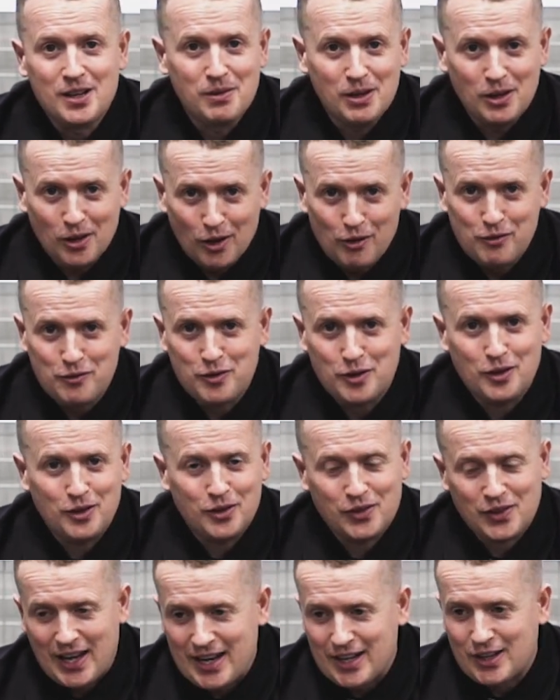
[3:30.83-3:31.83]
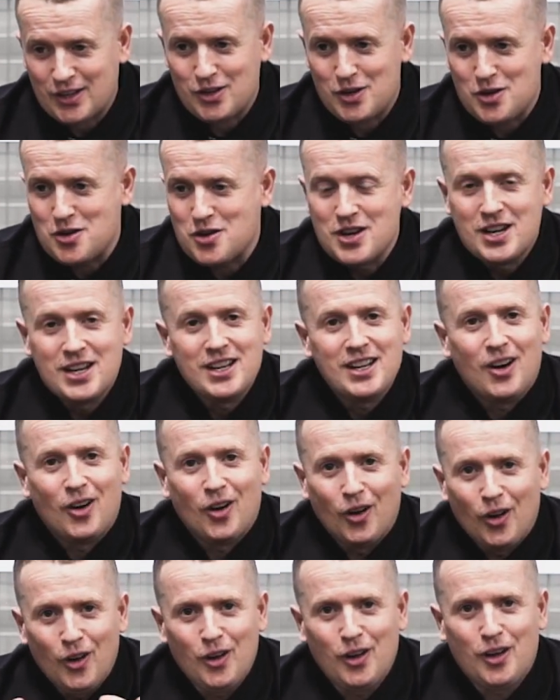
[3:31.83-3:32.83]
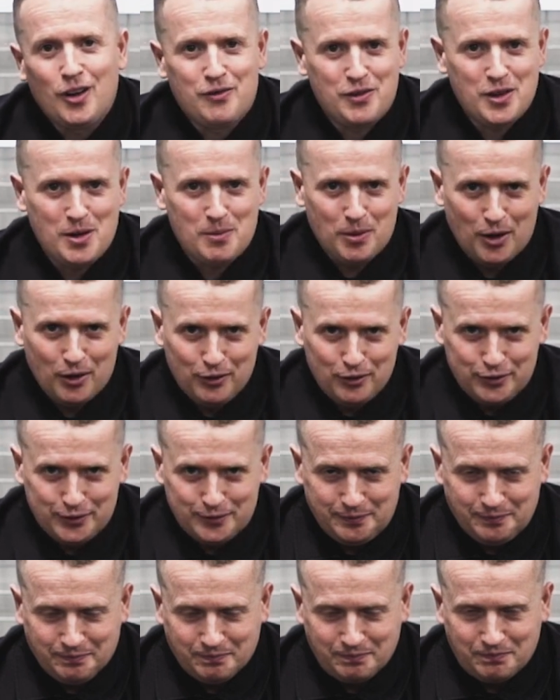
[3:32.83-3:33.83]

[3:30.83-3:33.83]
we love you, thank you, all of the above.